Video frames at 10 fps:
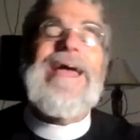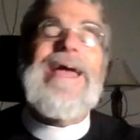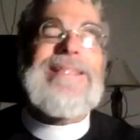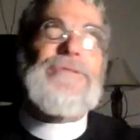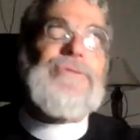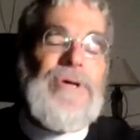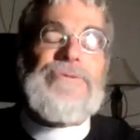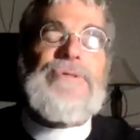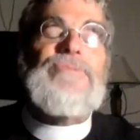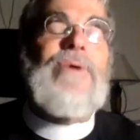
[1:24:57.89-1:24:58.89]
And that's
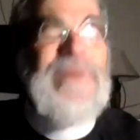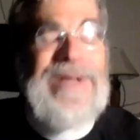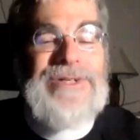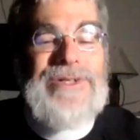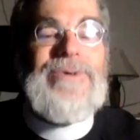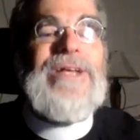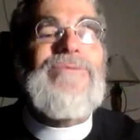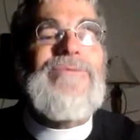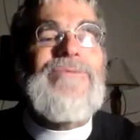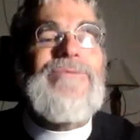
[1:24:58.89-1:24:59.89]
also what we do in
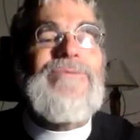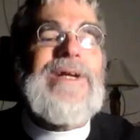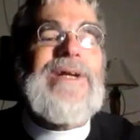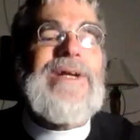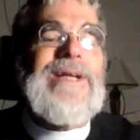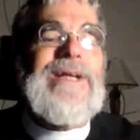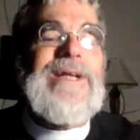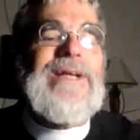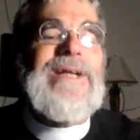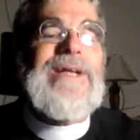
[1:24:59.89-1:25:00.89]

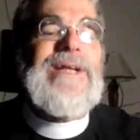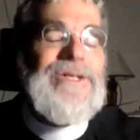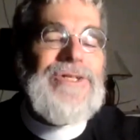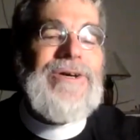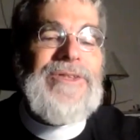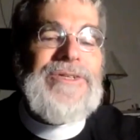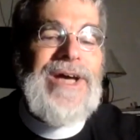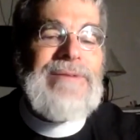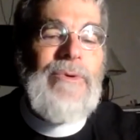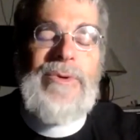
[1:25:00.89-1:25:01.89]
religion all the time,